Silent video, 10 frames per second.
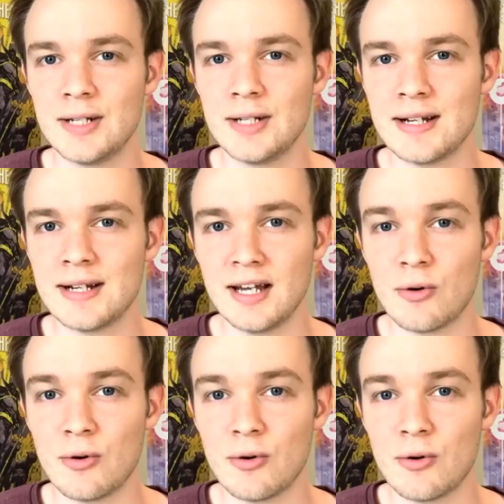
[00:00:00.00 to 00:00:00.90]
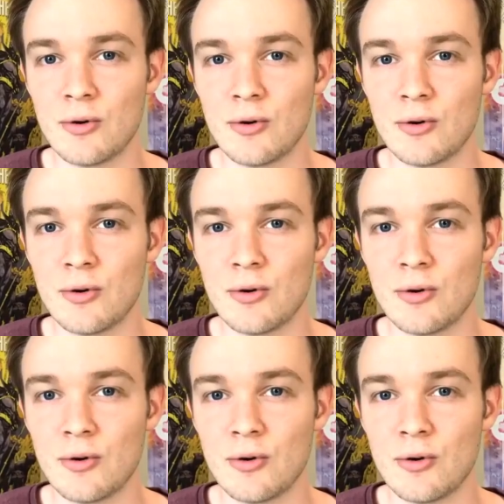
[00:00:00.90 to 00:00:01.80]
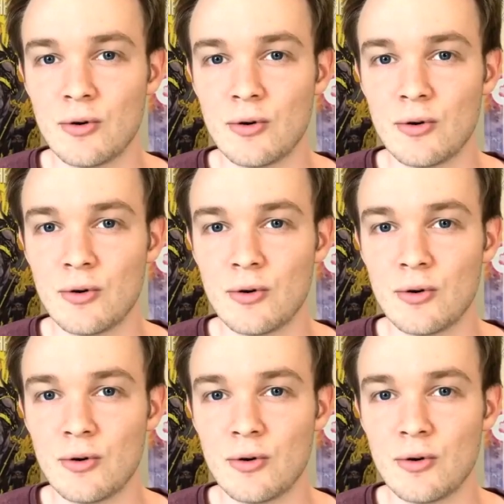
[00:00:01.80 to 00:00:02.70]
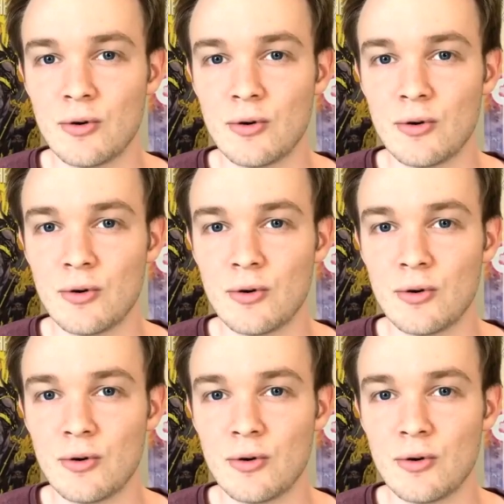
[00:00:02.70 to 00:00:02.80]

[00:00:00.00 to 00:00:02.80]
right now. Go ahead.